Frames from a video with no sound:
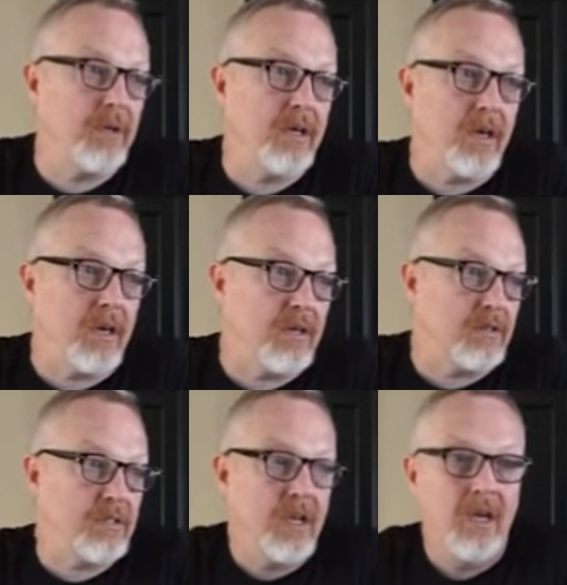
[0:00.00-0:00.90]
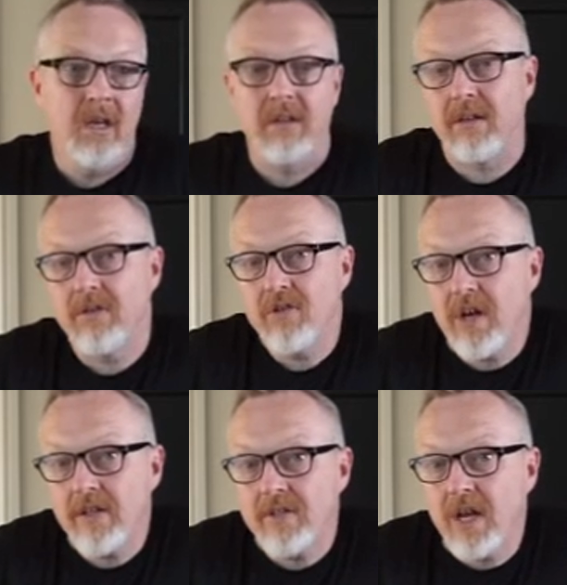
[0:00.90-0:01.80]
because the
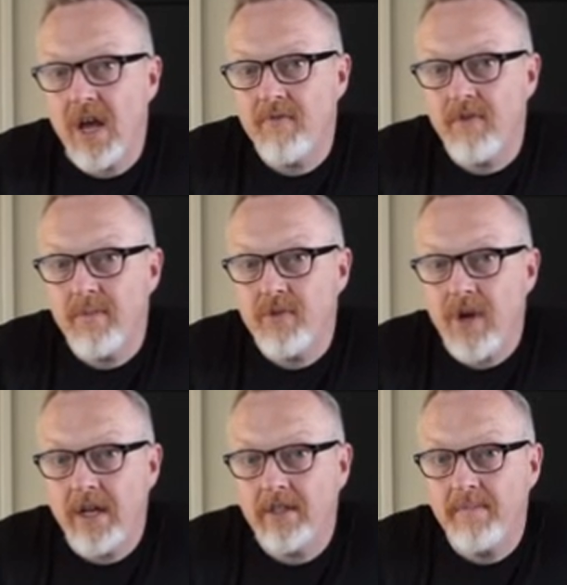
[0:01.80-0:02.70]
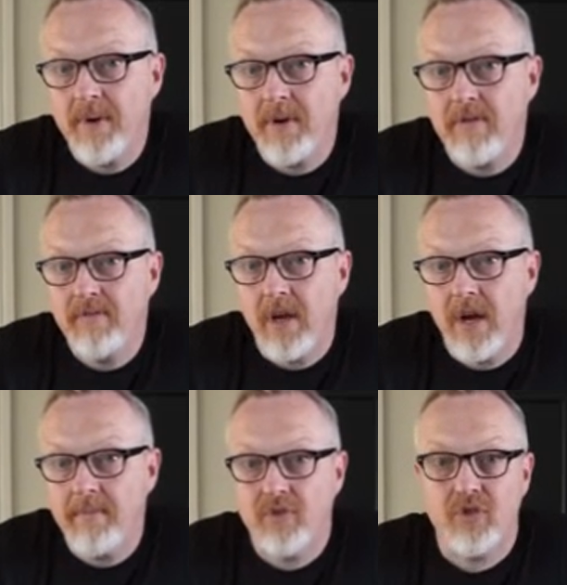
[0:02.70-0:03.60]
internet's down for a protracted period of
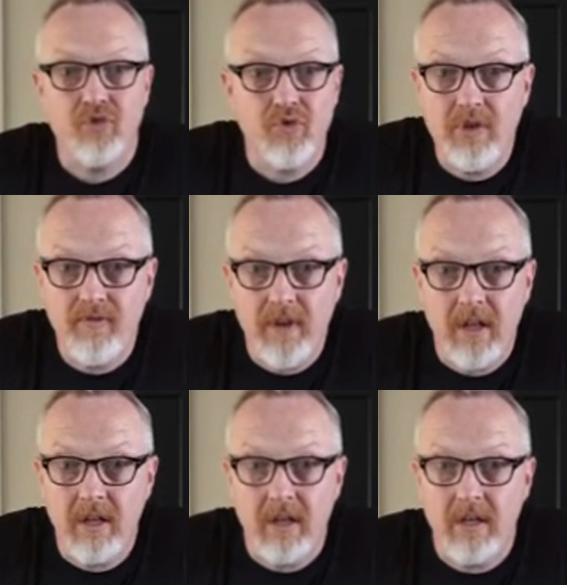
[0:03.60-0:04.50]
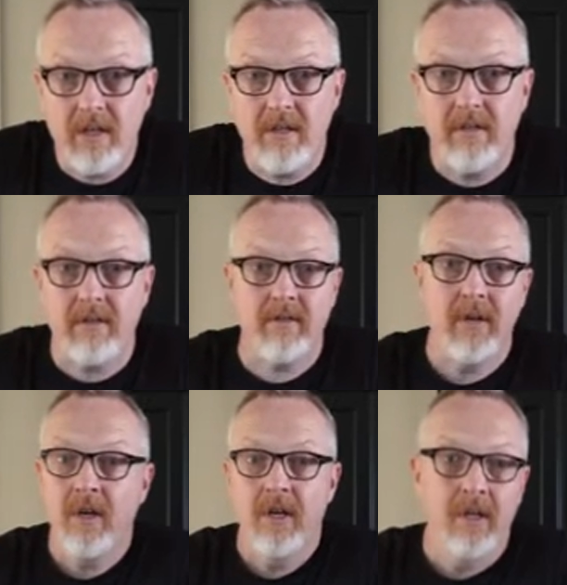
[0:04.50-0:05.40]
time because a tree fell on the
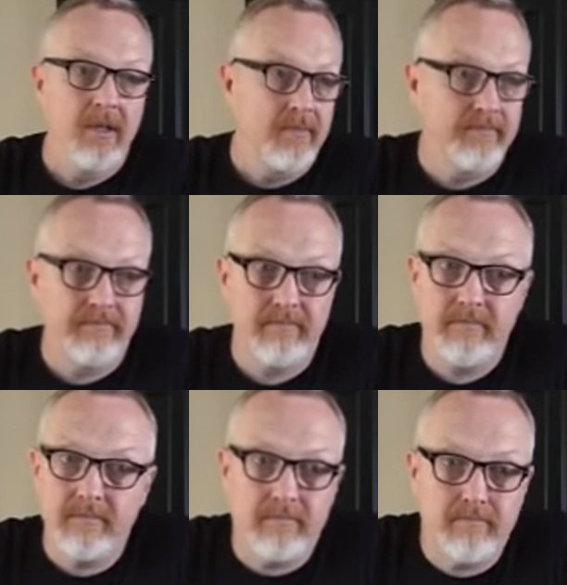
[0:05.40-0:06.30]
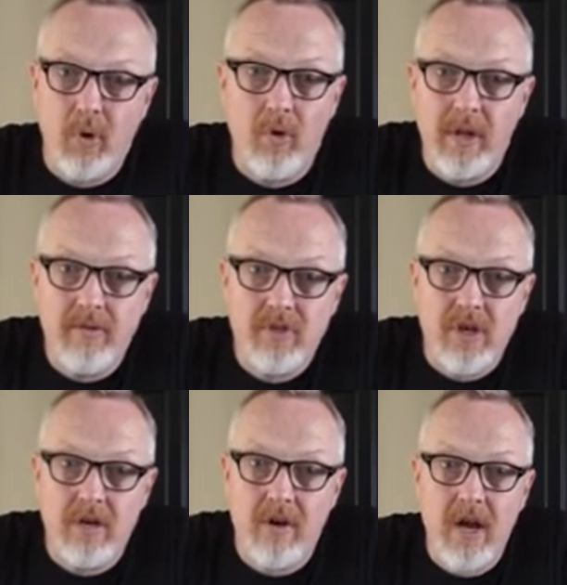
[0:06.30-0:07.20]
pole
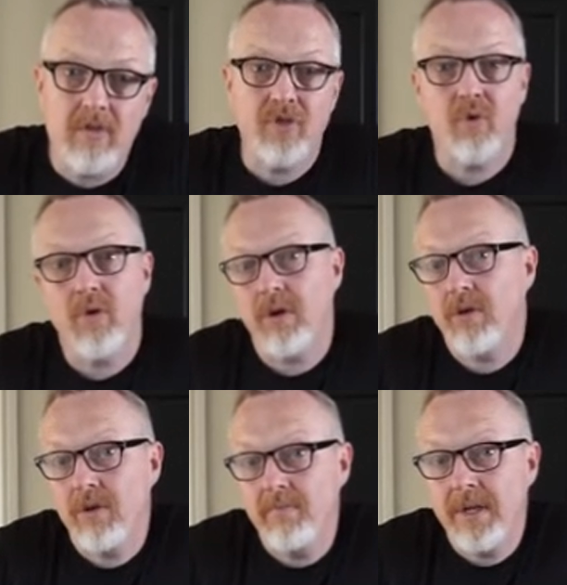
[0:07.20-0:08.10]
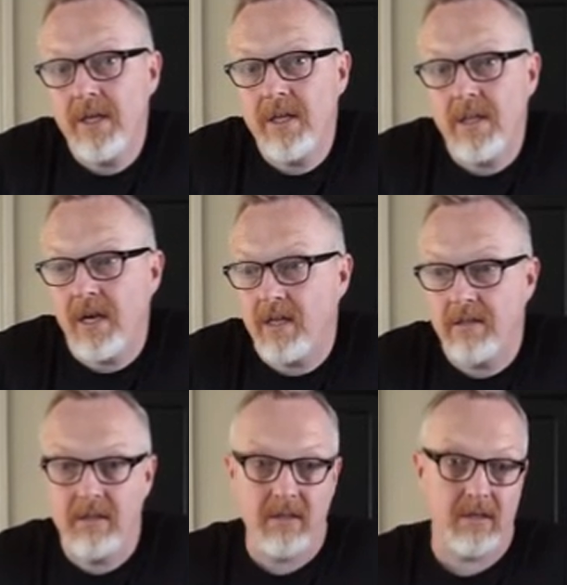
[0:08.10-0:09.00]
outside your house, or it could be
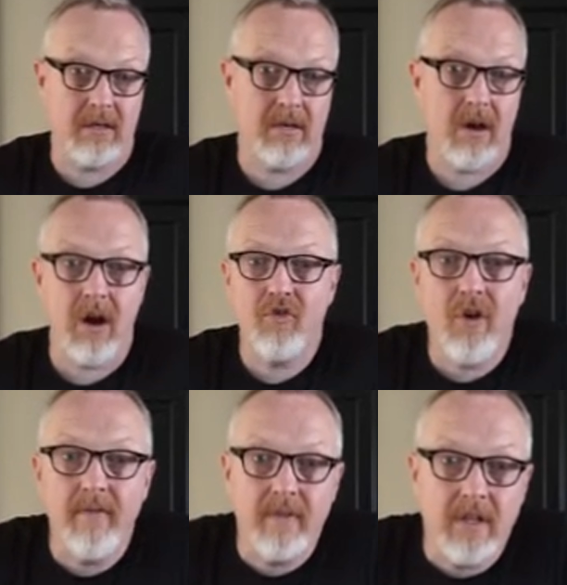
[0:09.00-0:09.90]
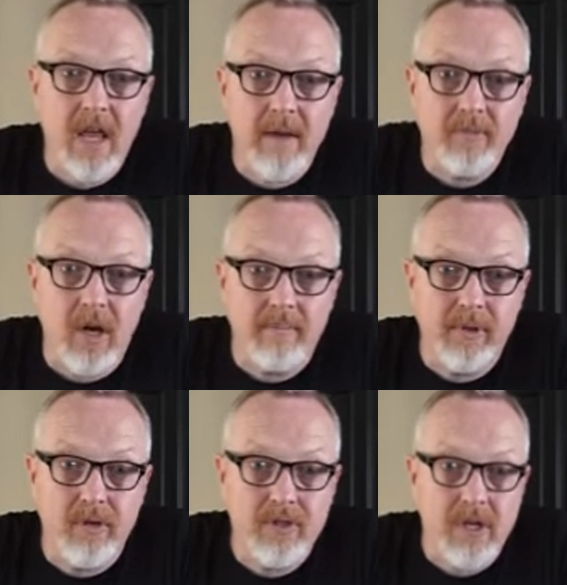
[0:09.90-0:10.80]
that the hard drive in the laptop
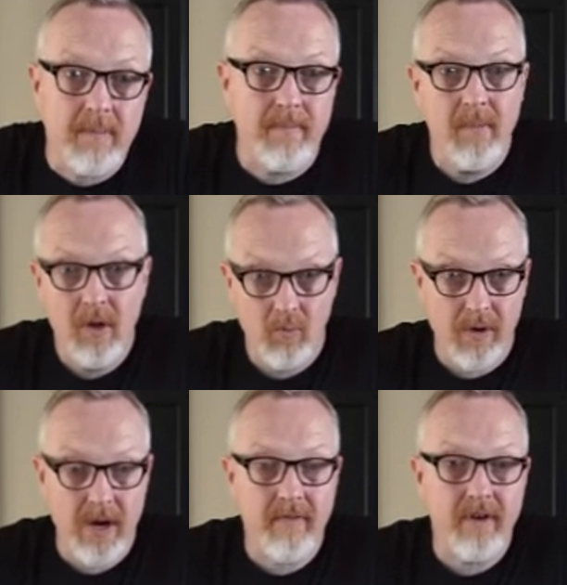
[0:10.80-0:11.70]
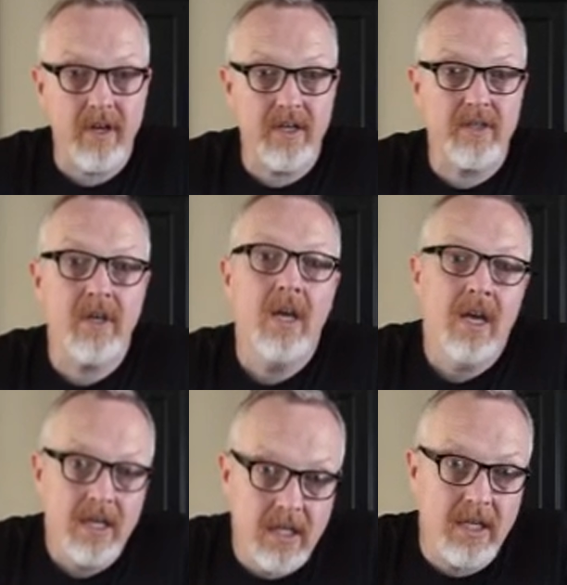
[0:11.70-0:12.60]
blows up. Whatever it is,
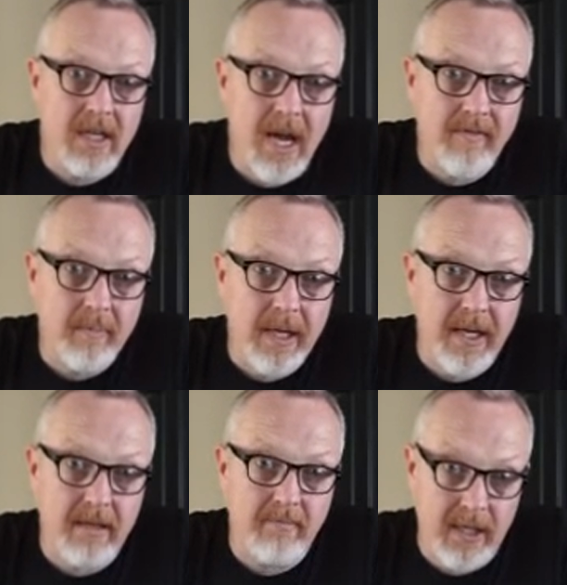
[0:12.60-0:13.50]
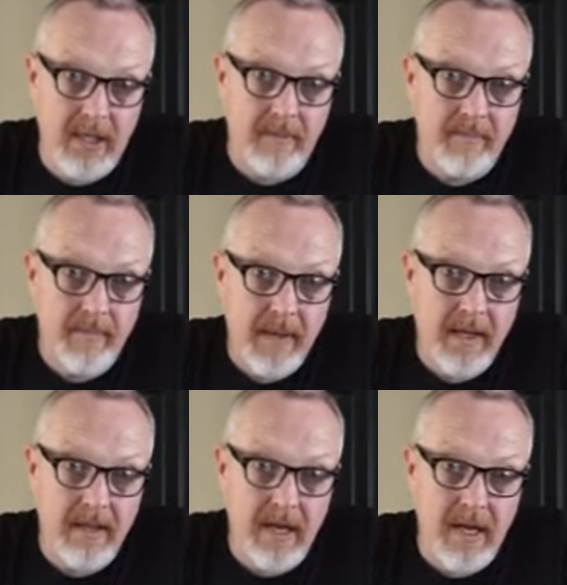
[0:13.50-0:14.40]
you need to have a plan B
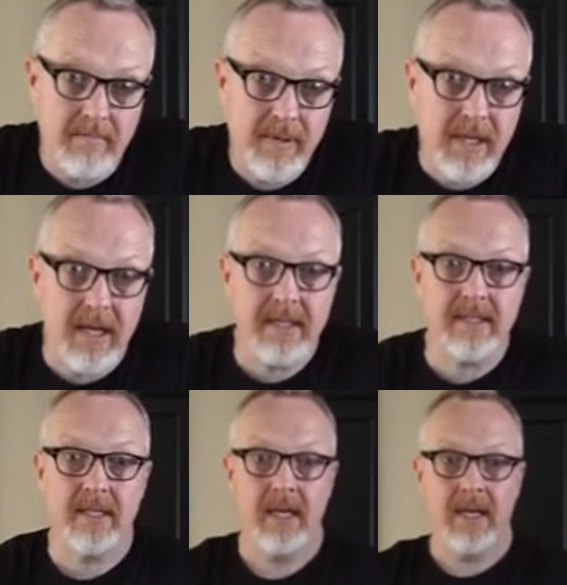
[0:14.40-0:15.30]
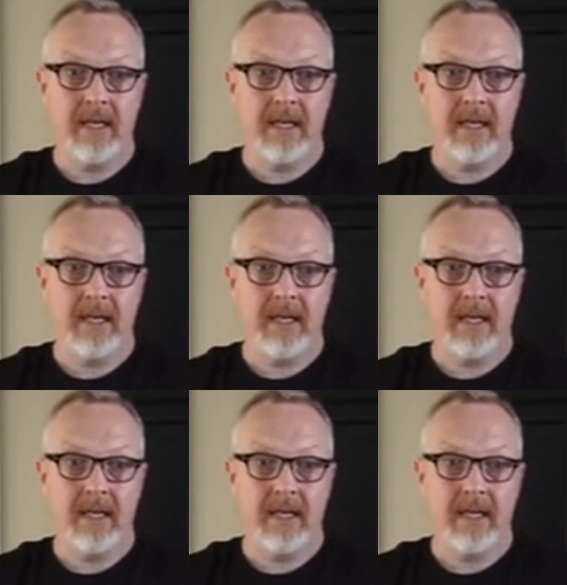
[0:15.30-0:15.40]
in that, because